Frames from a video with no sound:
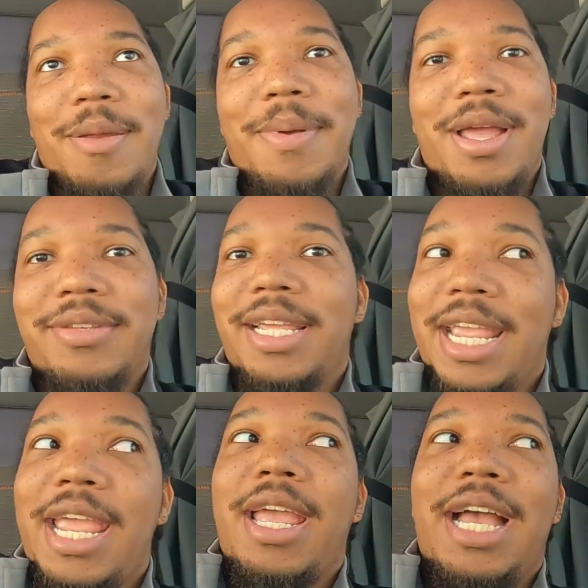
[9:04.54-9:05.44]
right mind was
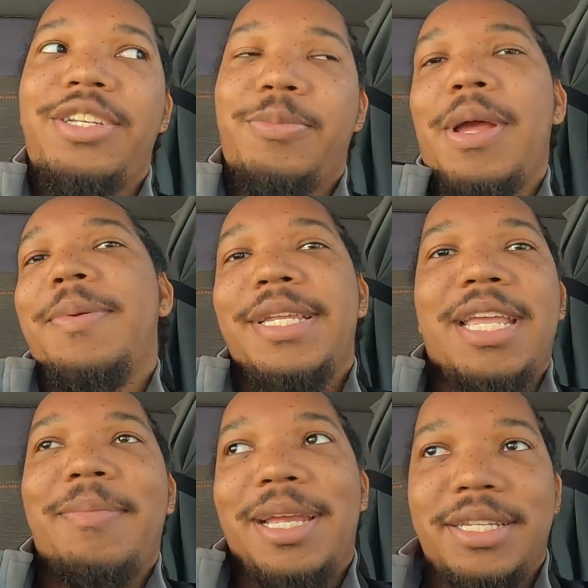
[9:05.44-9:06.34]
like, hey, I should probably
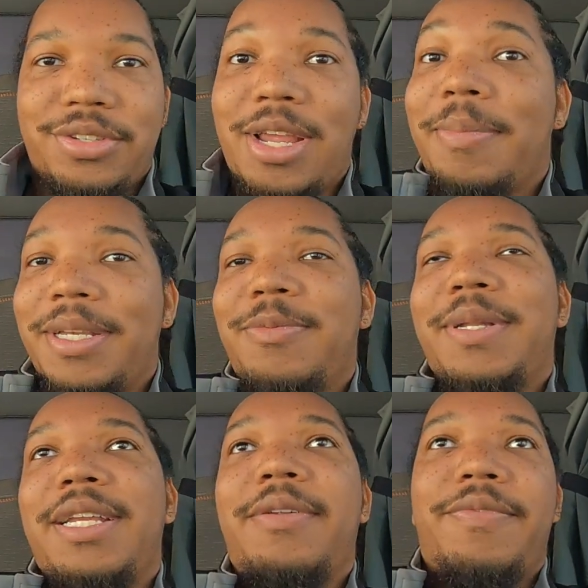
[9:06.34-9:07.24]
take it back to the shop I just
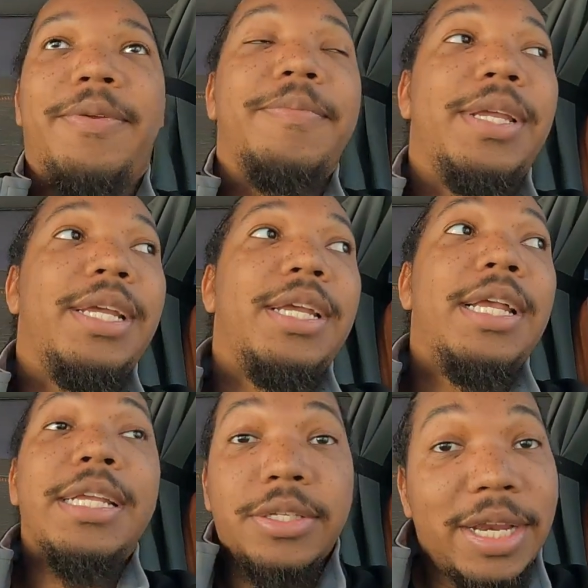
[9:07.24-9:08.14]
picked it up from.
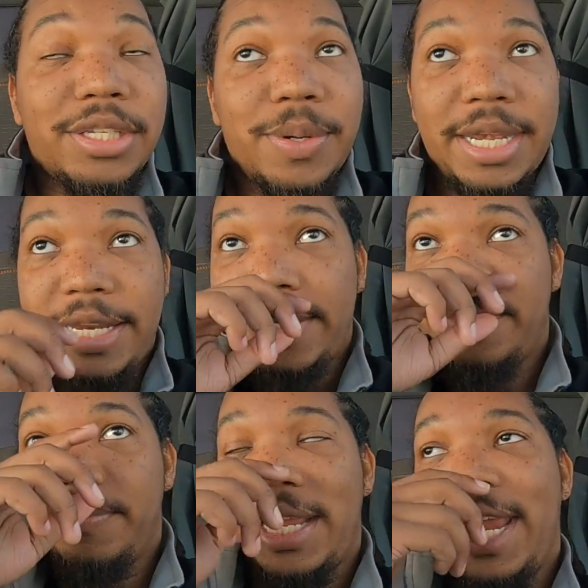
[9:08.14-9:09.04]
So that's what I did.
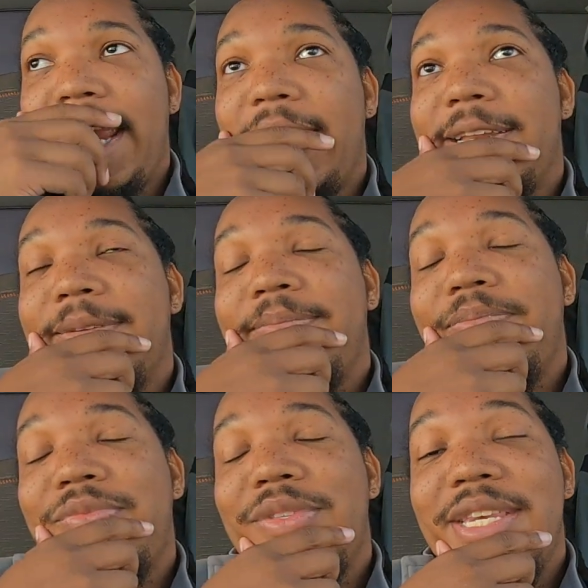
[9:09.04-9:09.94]

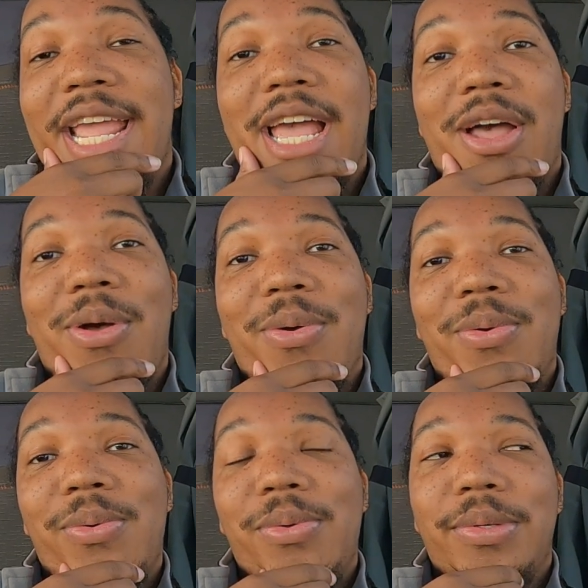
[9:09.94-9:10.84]
And
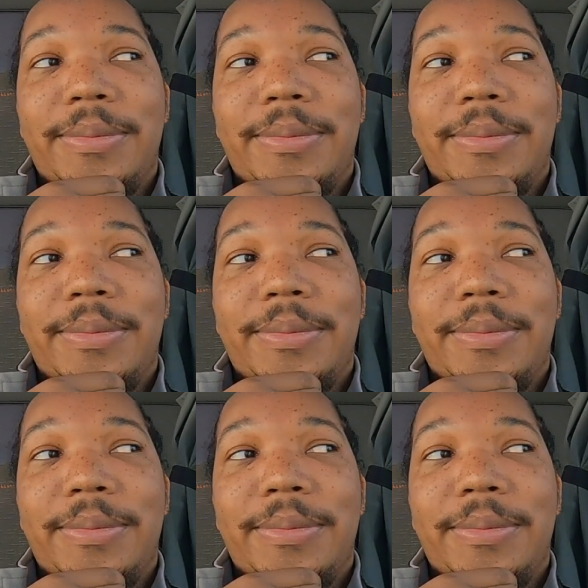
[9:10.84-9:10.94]
now